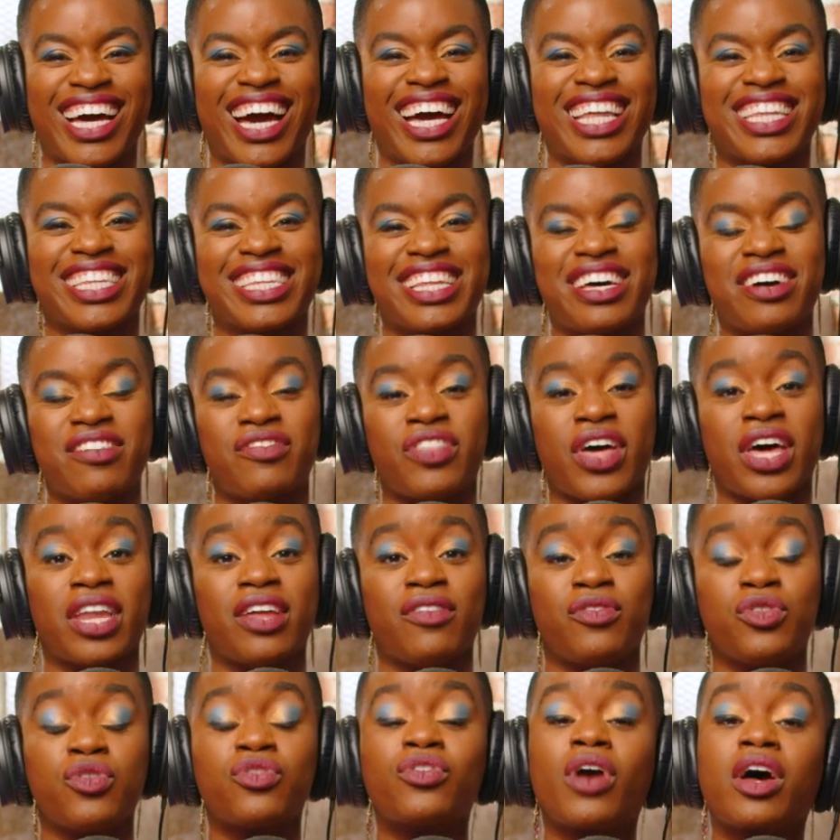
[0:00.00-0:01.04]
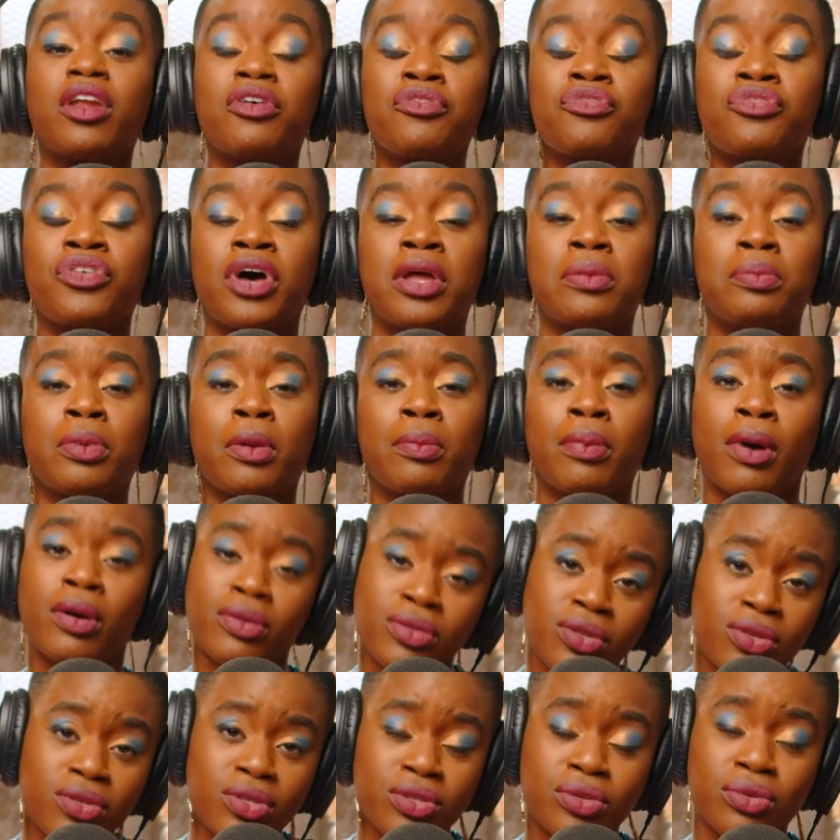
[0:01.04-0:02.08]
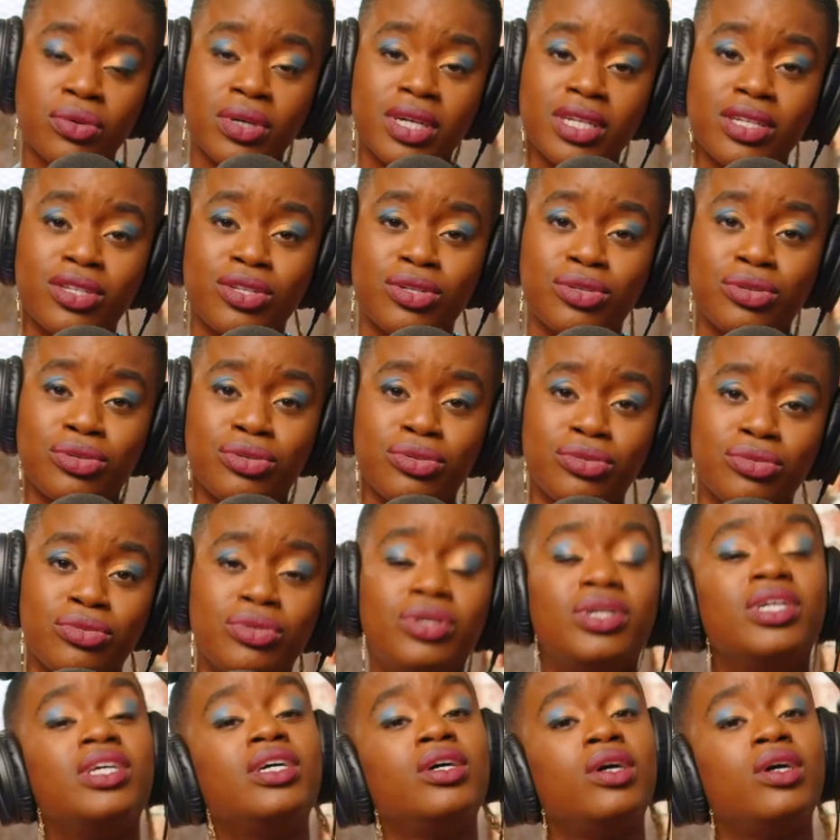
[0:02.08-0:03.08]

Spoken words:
I love that. If you've got a fun proposal story too,